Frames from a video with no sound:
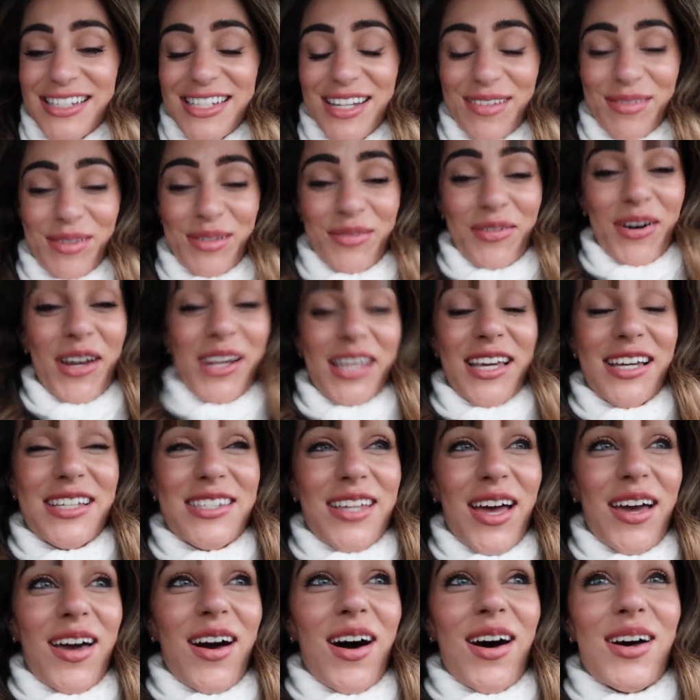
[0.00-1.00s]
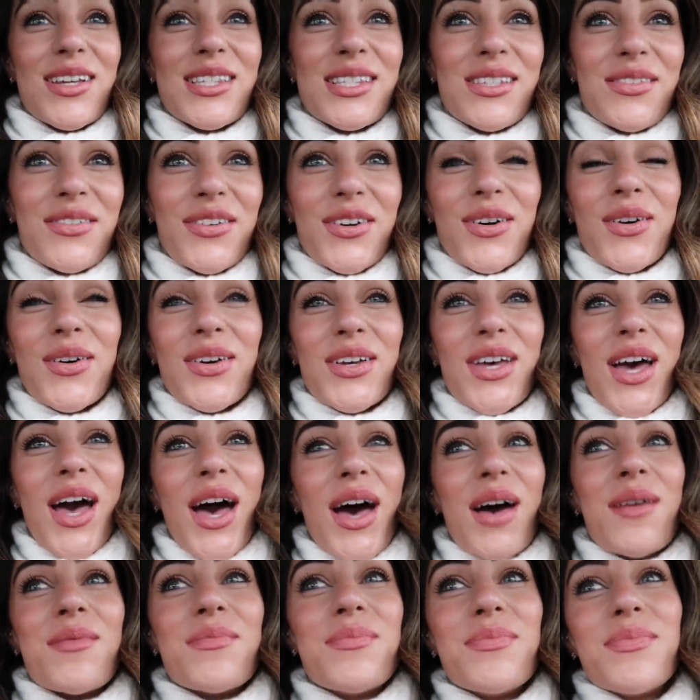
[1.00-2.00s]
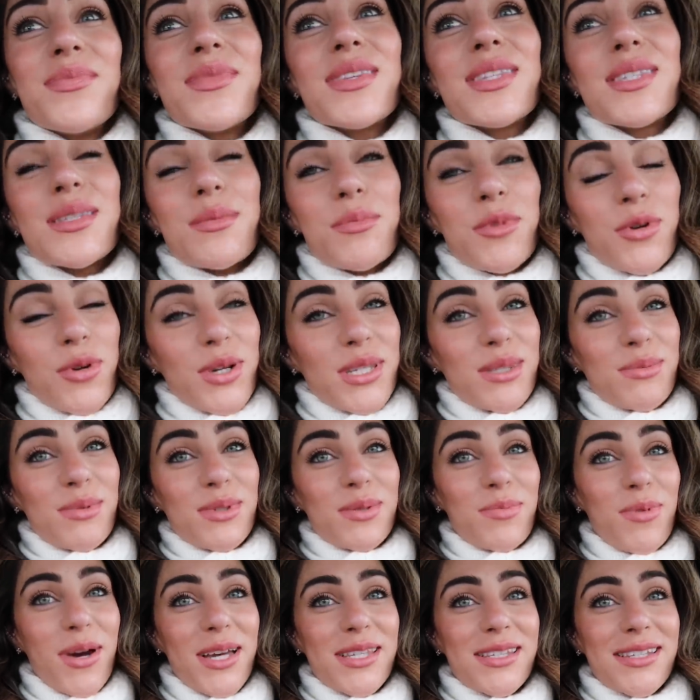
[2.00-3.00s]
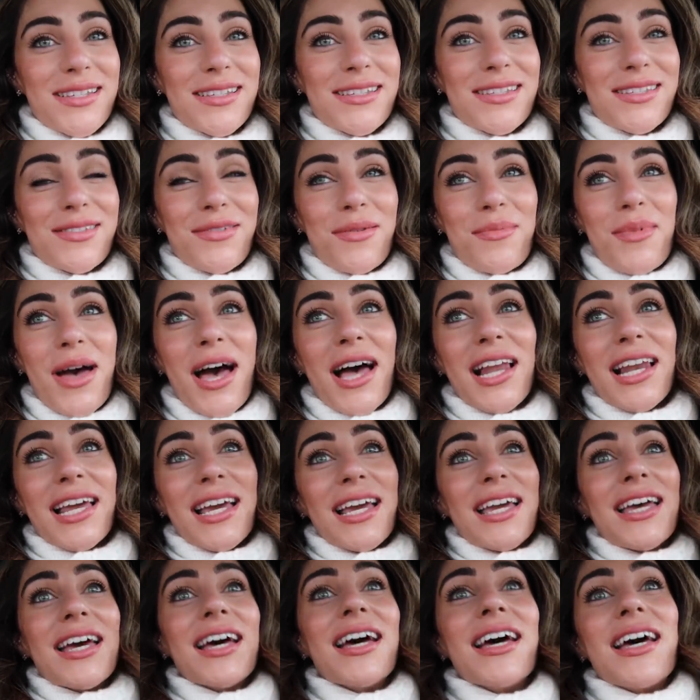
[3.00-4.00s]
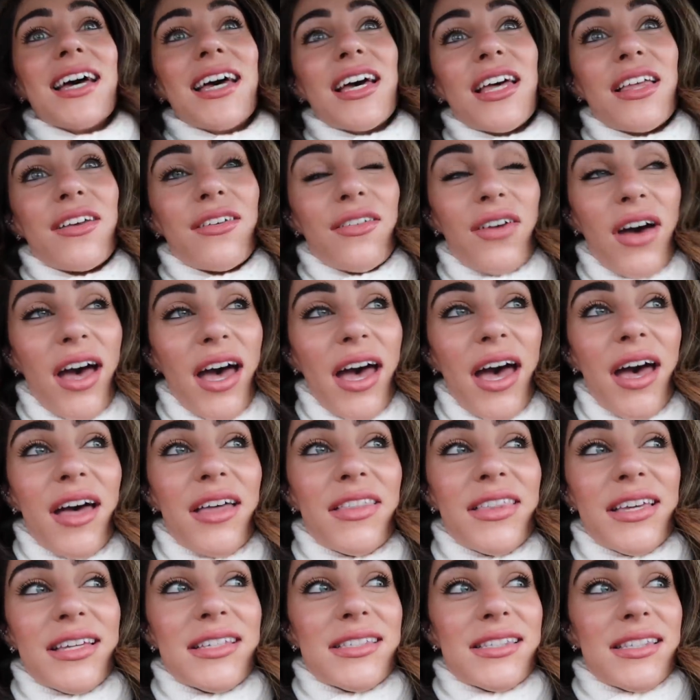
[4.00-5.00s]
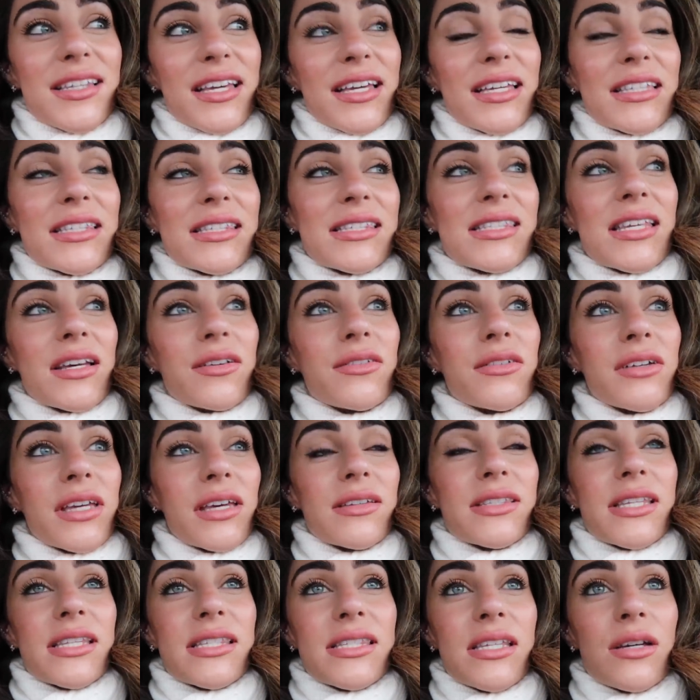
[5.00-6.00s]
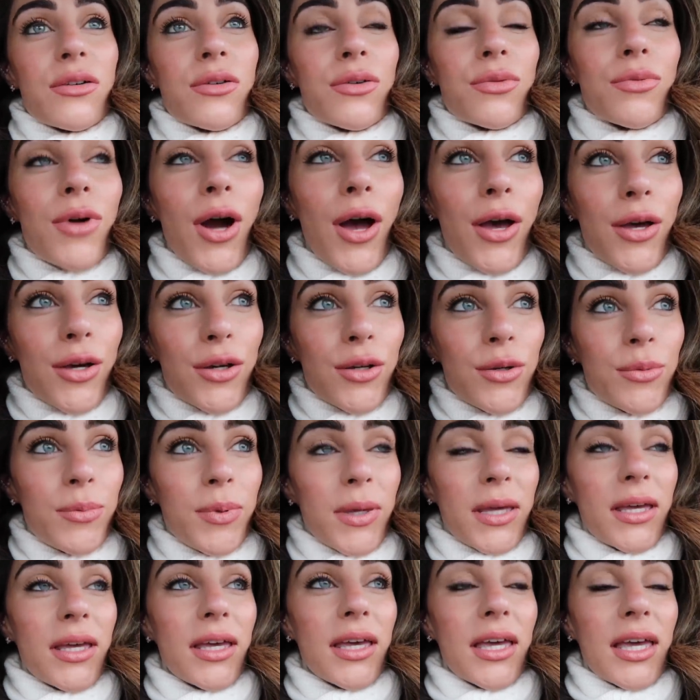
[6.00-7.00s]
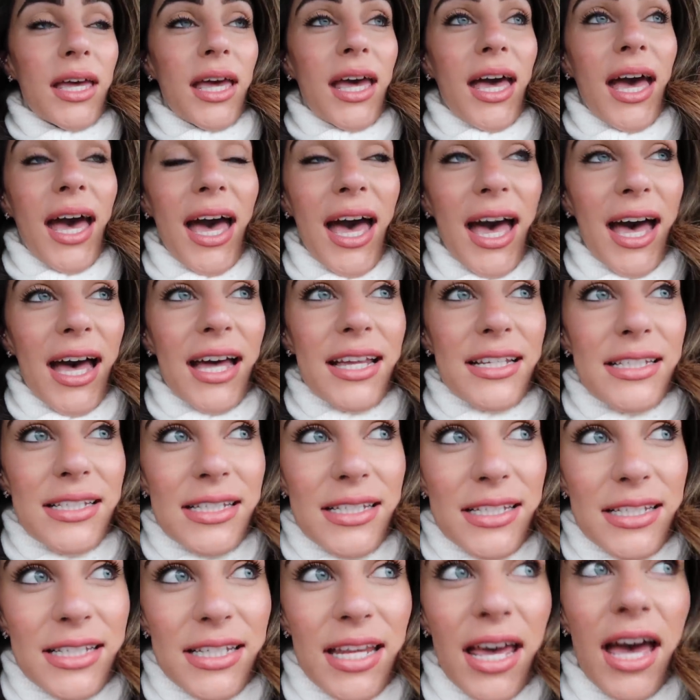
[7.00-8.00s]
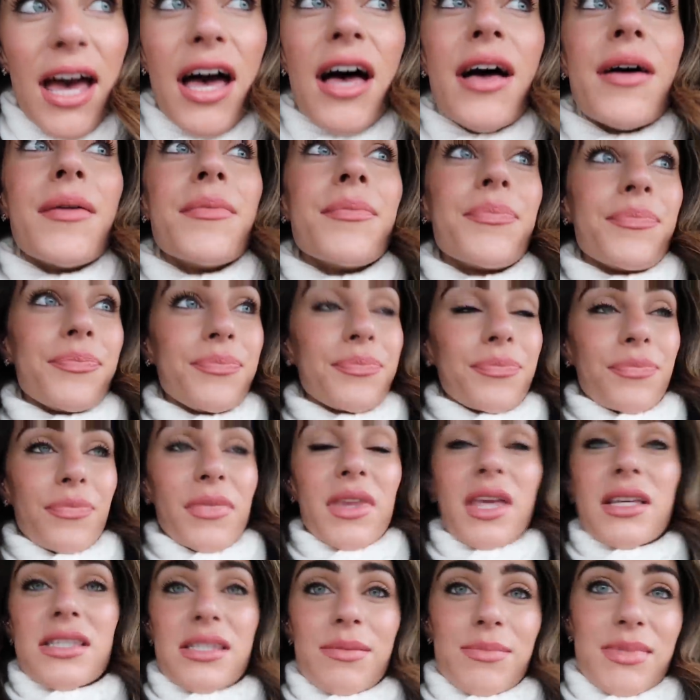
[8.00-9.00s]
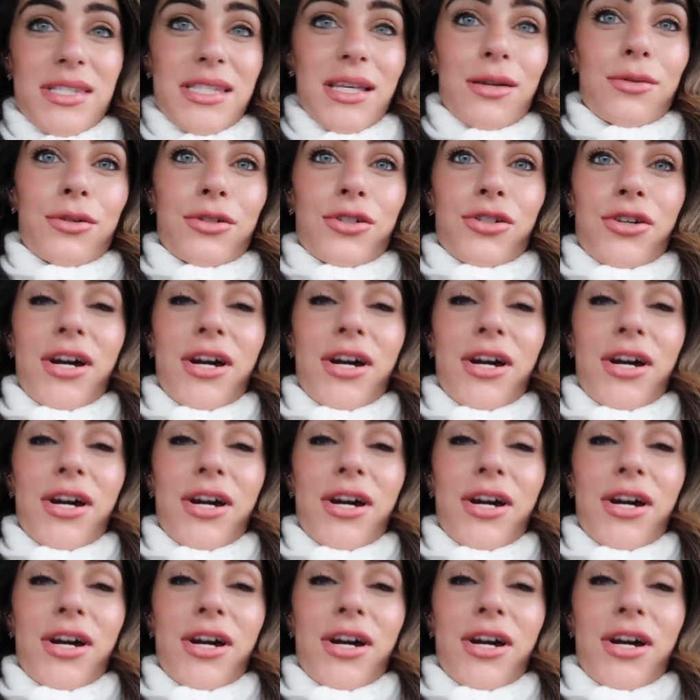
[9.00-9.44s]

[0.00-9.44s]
it was funny because I asked for some Christmas presents from Ali. These like silk, it's a silk robe and some silk